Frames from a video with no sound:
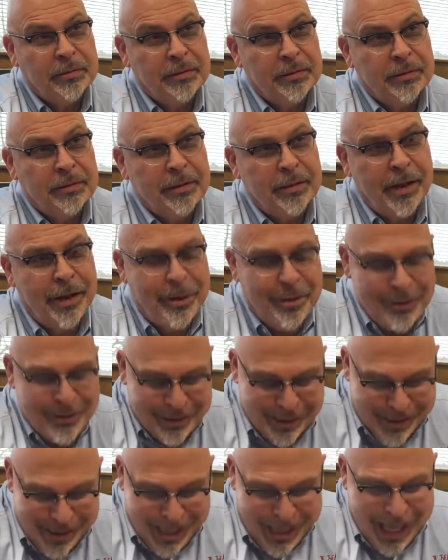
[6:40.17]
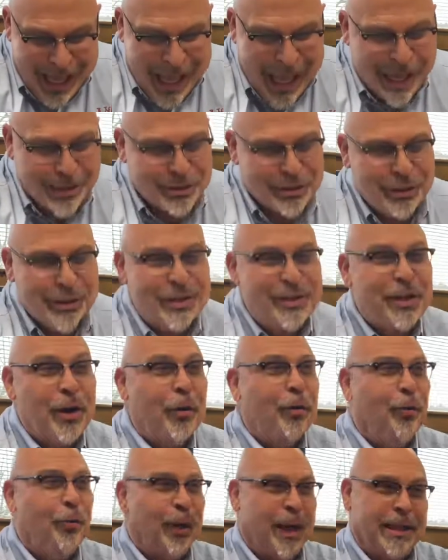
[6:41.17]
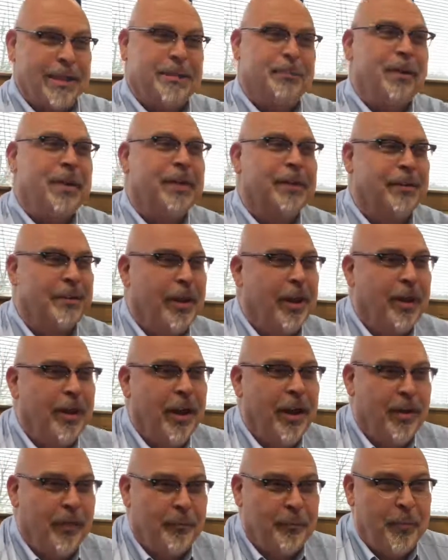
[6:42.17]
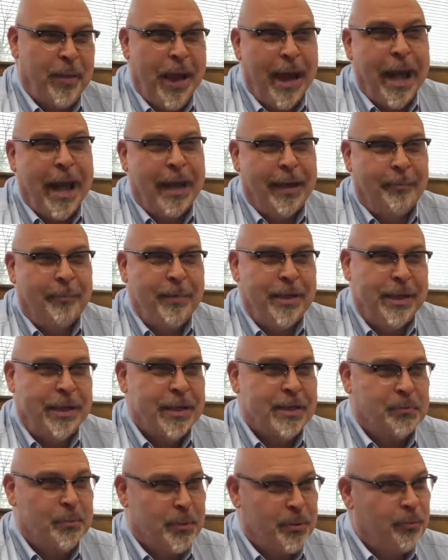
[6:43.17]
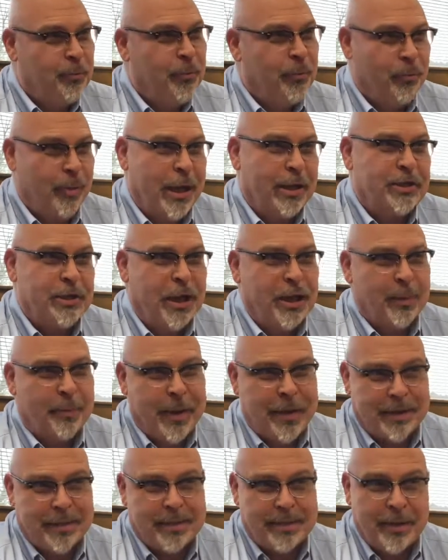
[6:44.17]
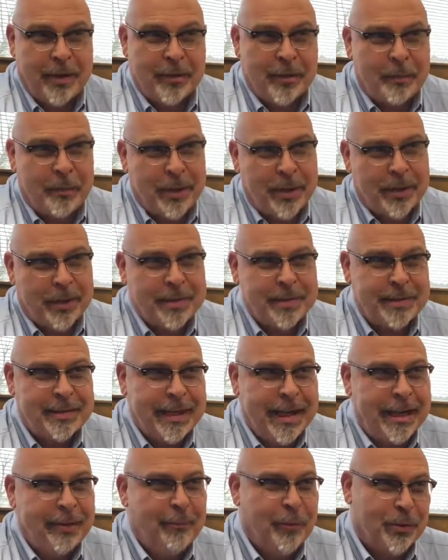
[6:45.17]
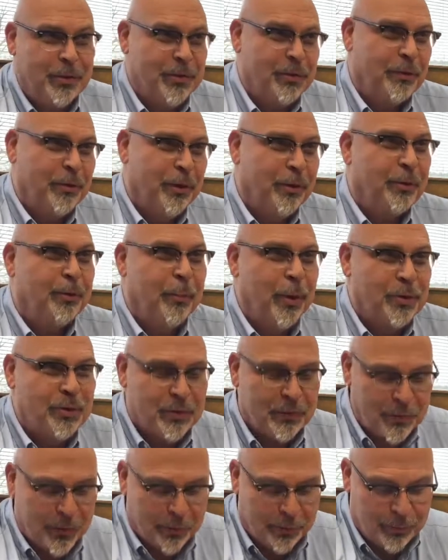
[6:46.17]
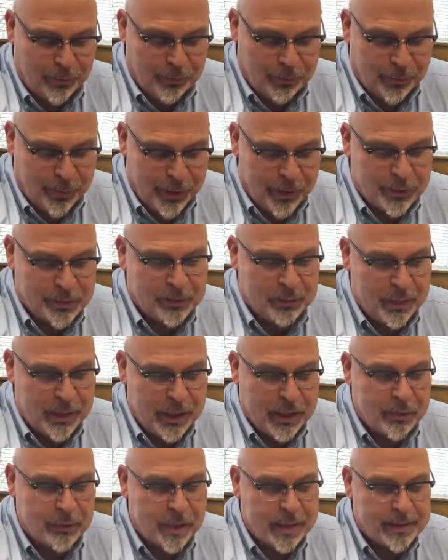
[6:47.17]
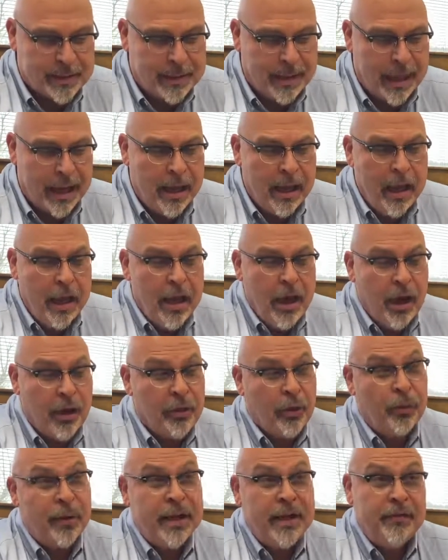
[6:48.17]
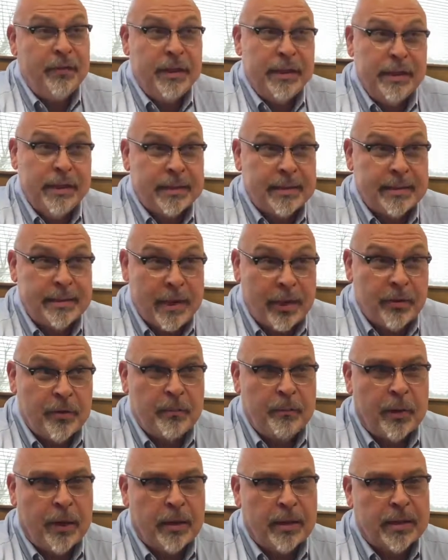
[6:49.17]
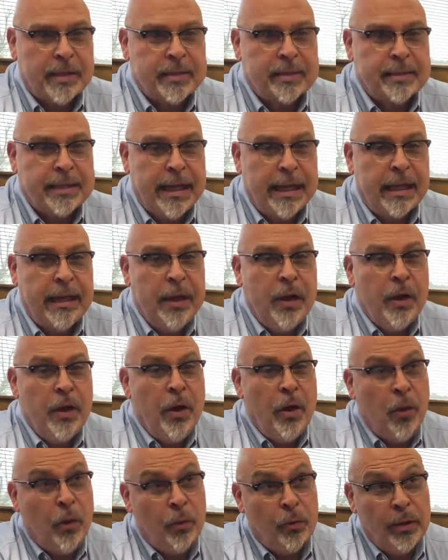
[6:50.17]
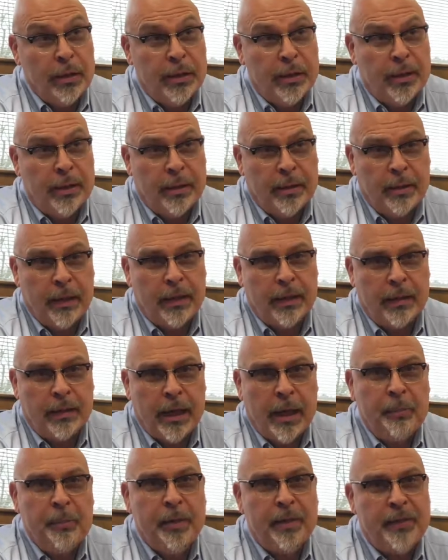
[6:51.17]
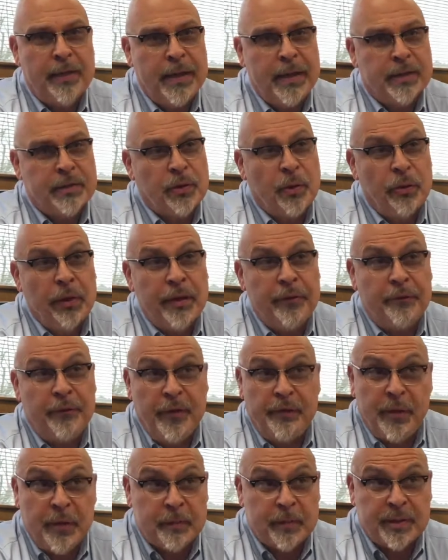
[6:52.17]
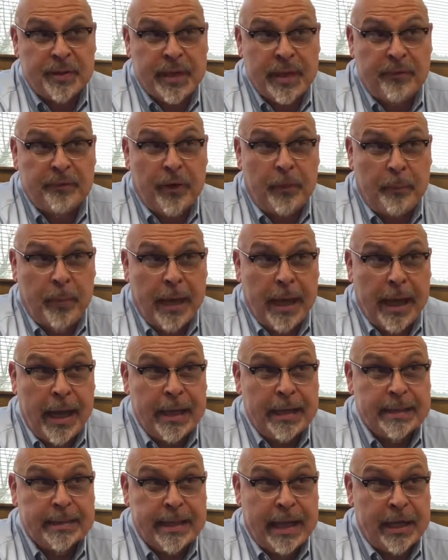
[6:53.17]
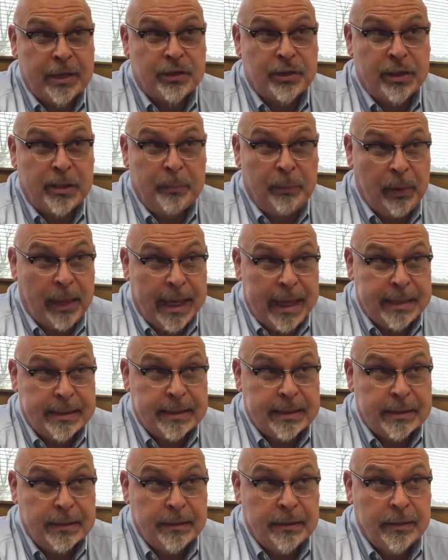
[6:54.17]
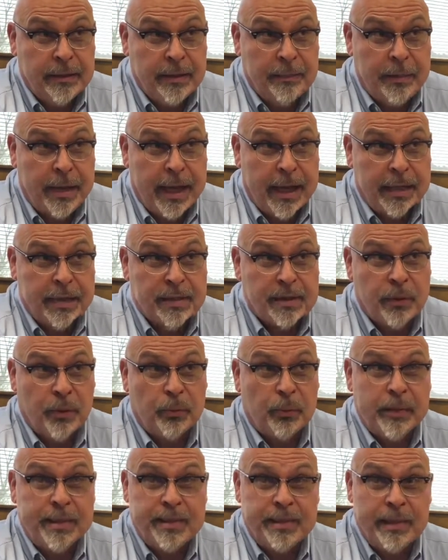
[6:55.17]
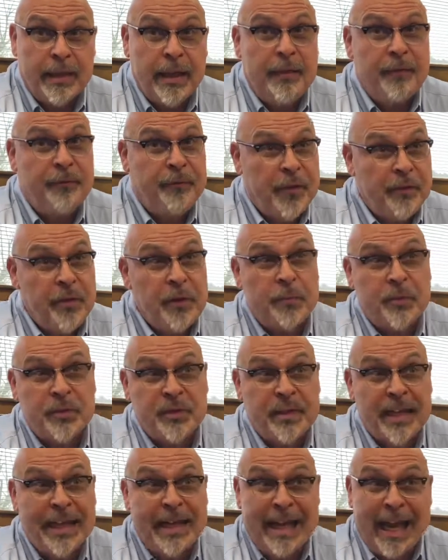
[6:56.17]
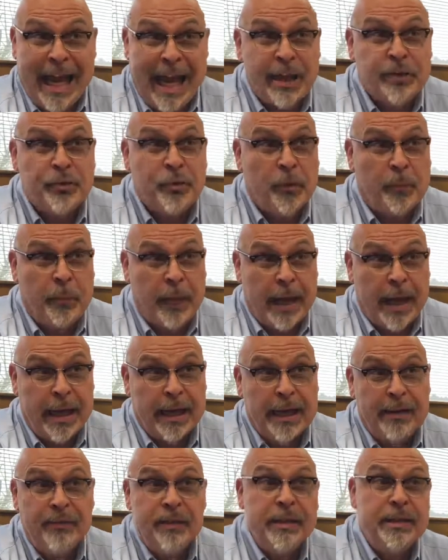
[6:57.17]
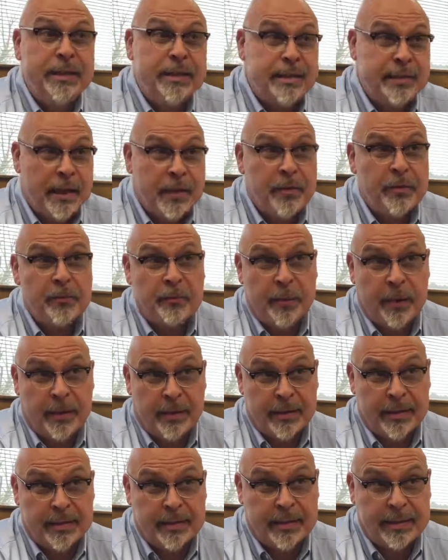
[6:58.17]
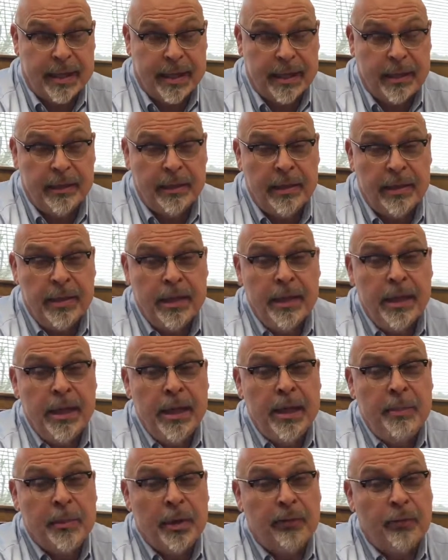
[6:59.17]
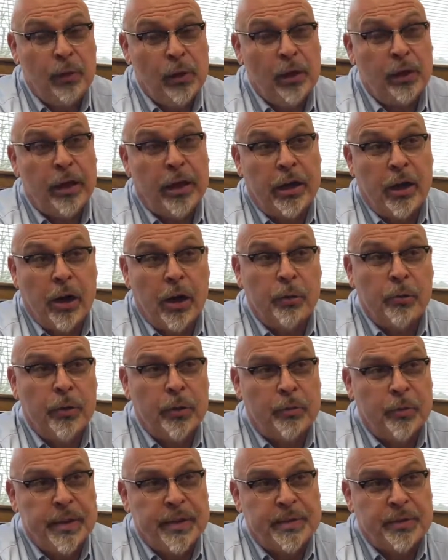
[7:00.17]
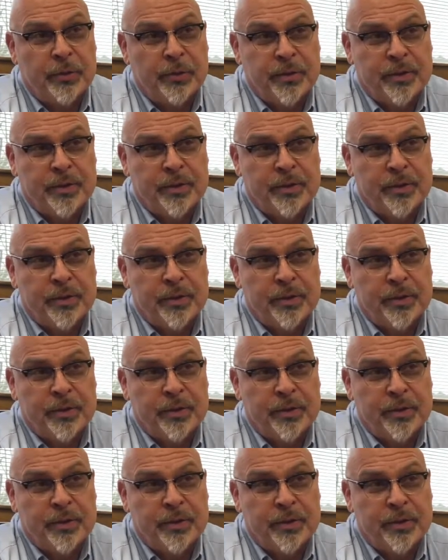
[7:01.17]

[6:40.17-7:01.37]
Oh, actually, so when I speak of pine, because we want to talk about the southern part of the state, most of your readers would be interested in that. Although even in the southern part of the state, only a couple of things. Only 50% of our pine is actually planted pine. So we still have 50% natural pine, even in the southern part of the state. But if we look at hardwood resources,